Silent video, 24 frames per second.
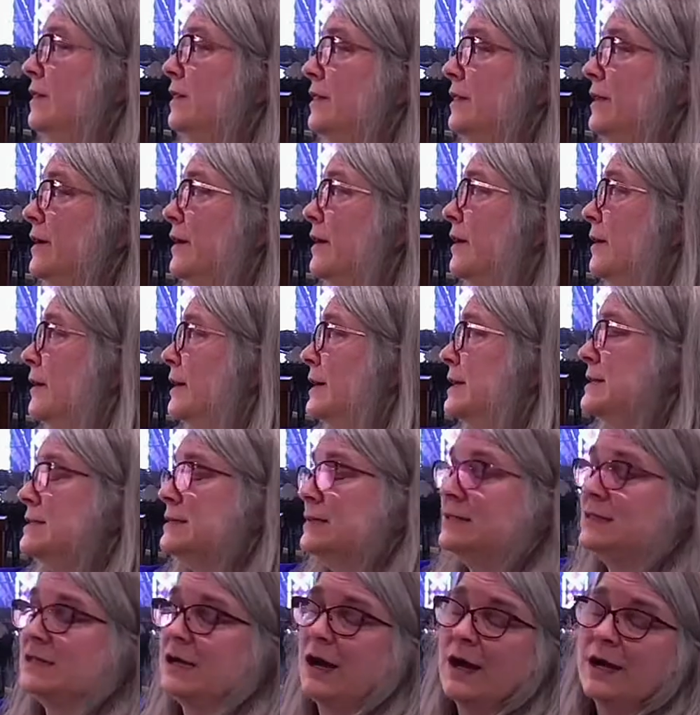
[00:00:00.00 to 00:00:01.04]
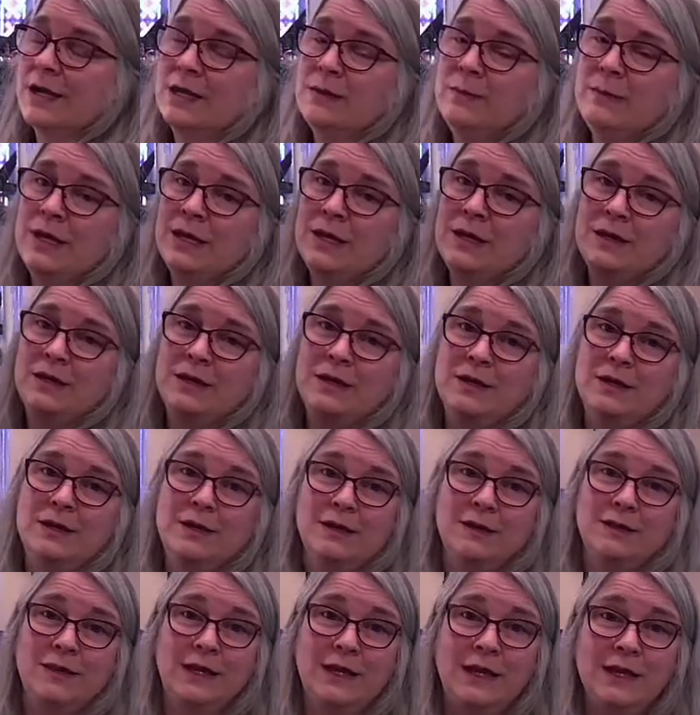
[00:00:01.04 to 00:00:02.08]
There is a document
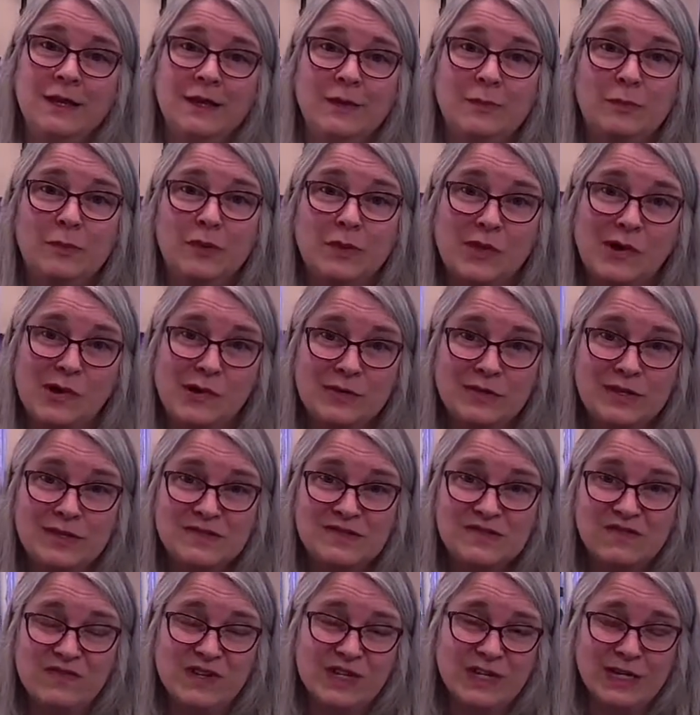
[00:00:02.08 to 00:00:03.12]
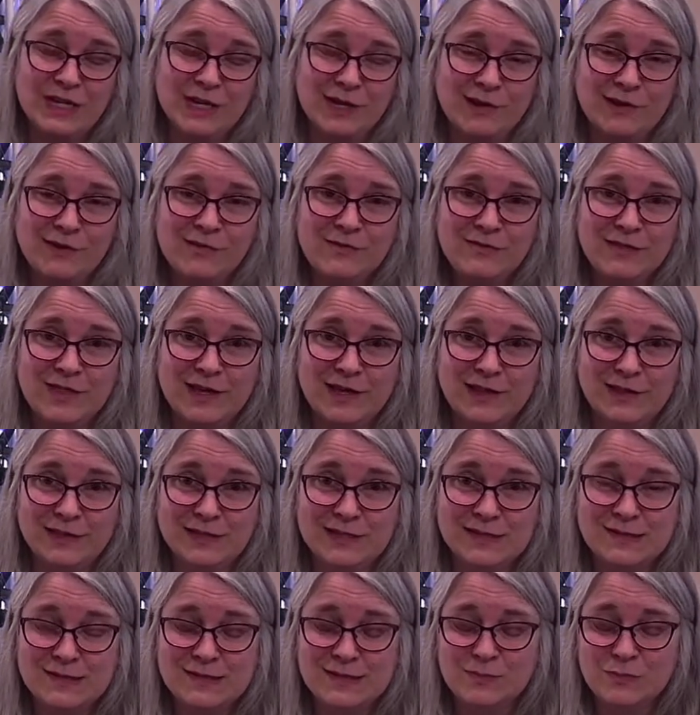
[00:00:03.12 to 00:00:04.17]
link below this video that
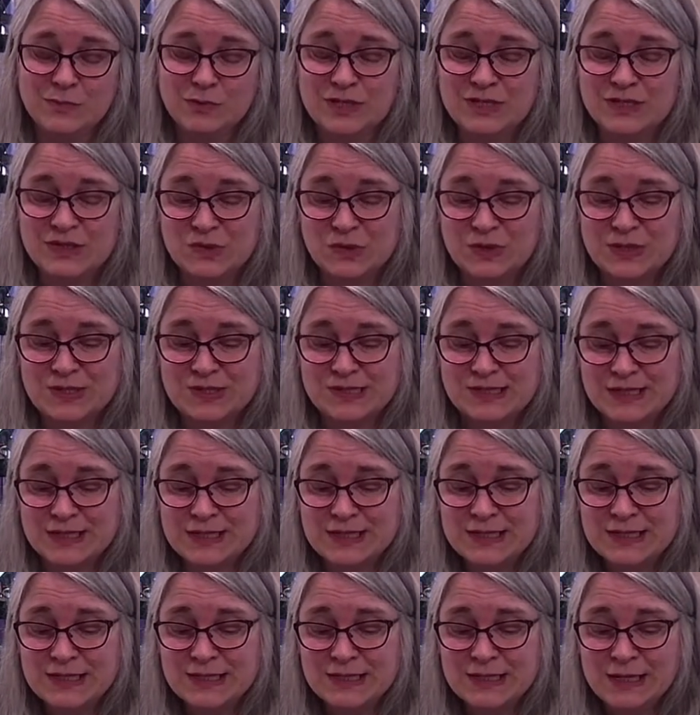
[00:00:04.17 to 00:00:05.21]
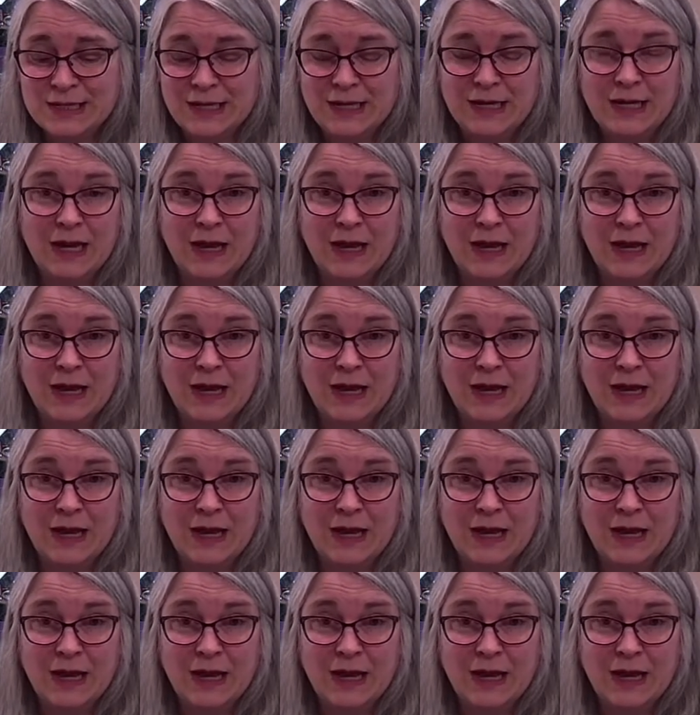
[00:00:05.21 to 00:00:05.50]
lists some resources.